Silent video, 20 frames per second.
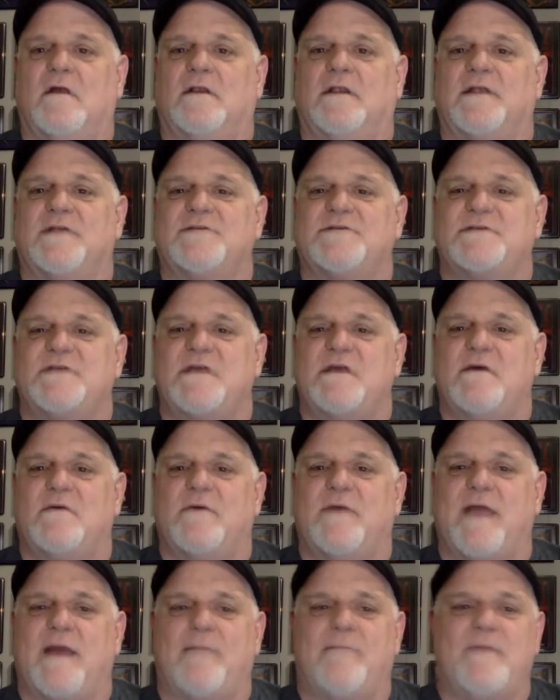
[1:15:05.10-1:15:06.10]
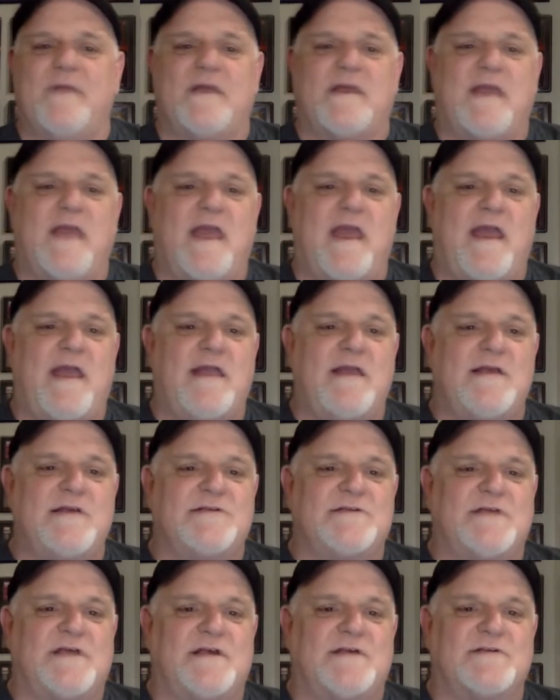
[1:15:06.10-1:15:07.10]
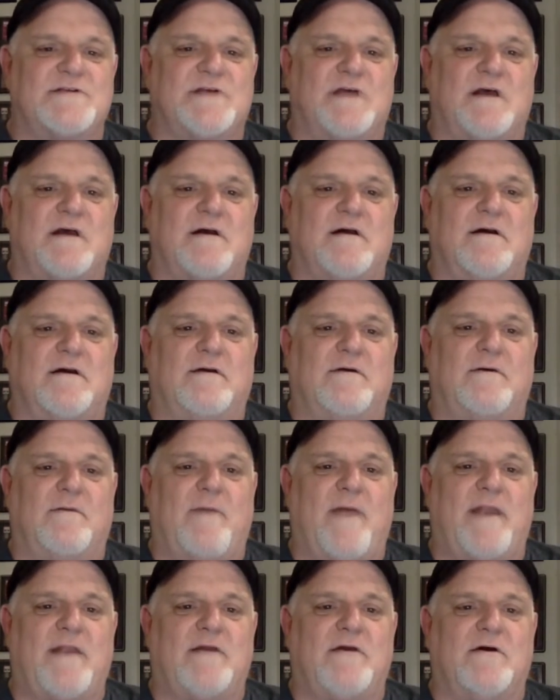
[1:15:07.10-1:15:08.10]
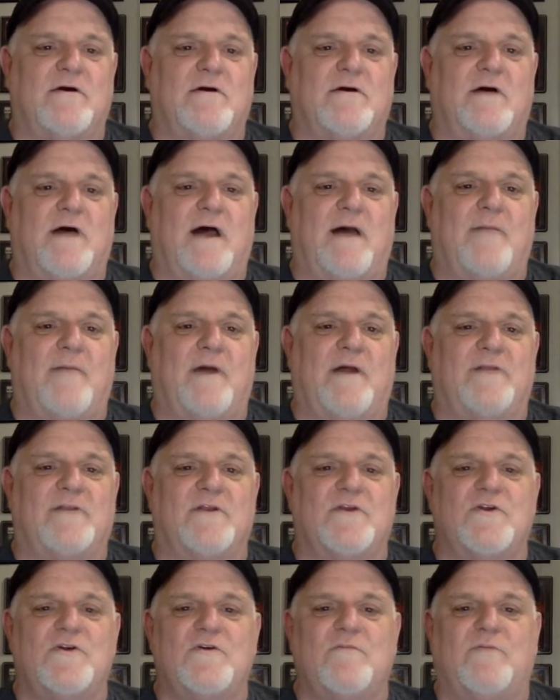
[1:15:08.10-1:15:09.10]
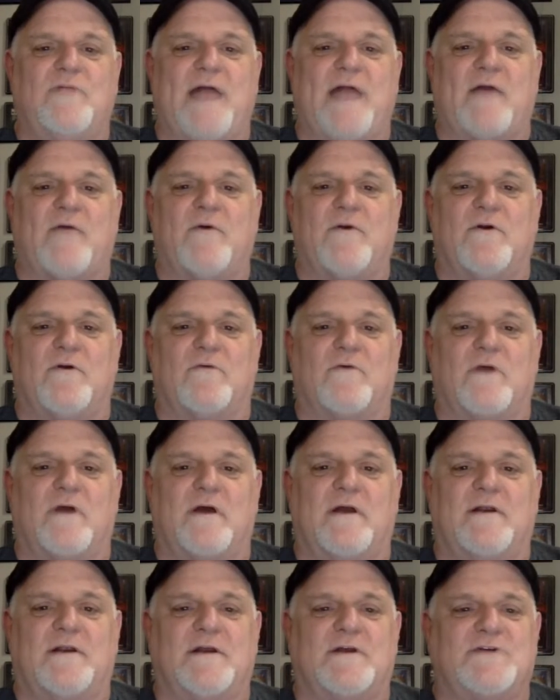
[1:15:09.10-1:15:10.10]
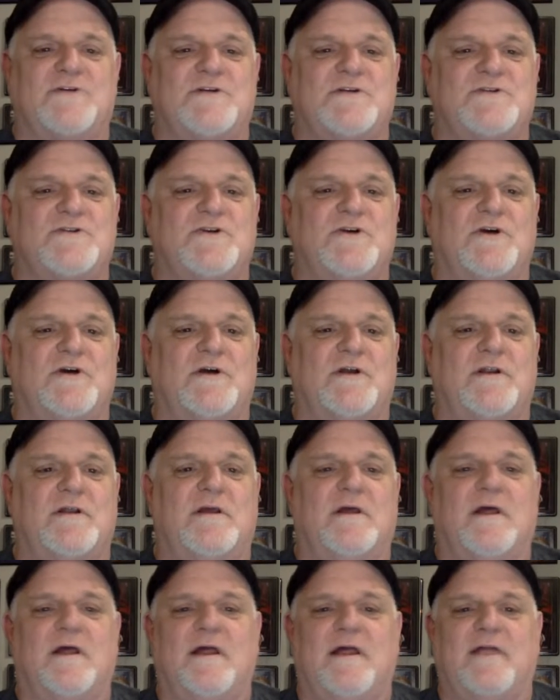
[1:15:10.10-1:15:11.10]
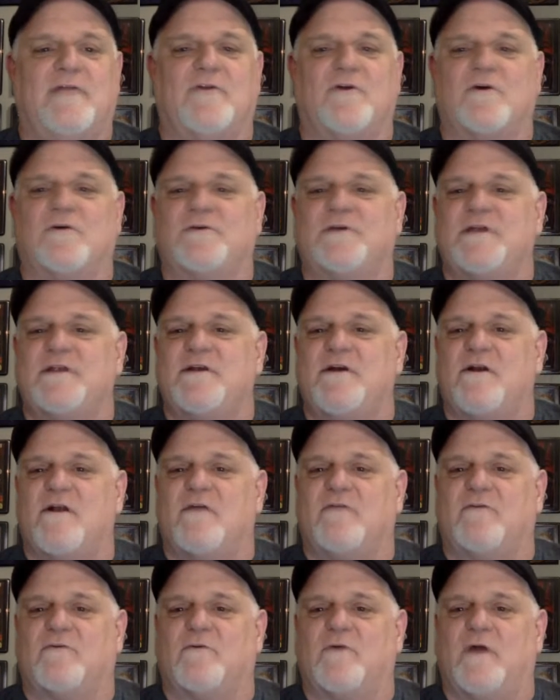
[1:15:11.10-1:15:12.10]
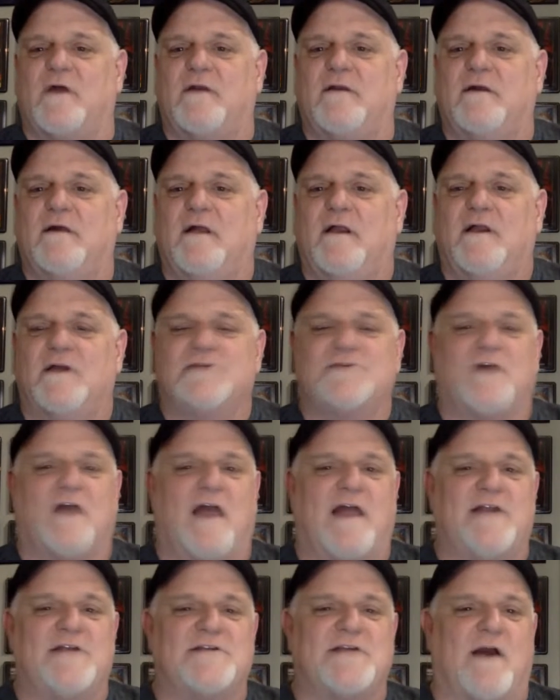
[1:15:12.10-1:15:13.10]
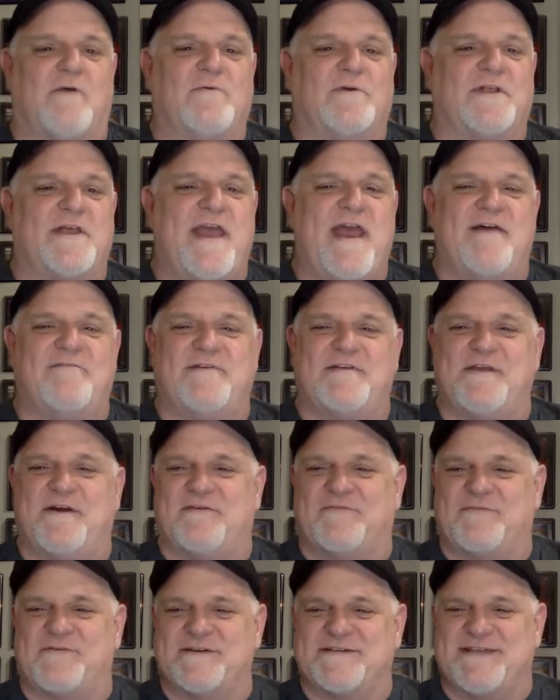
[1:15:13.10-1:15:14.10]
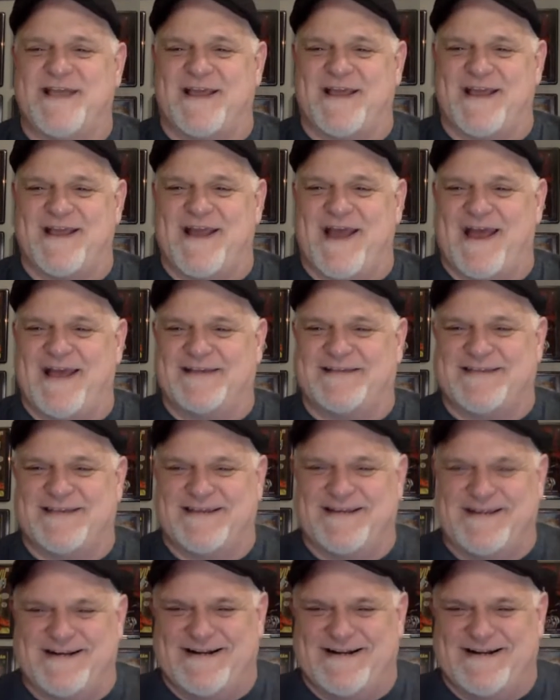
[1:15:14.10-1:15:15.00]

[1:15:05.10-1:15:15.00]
Let's see here. We got Mick A. He says, Hermione, I'm on the new Black Widow run. She's good in the early Daredevil run. Sorry, I just got really heavy there for a second, guys.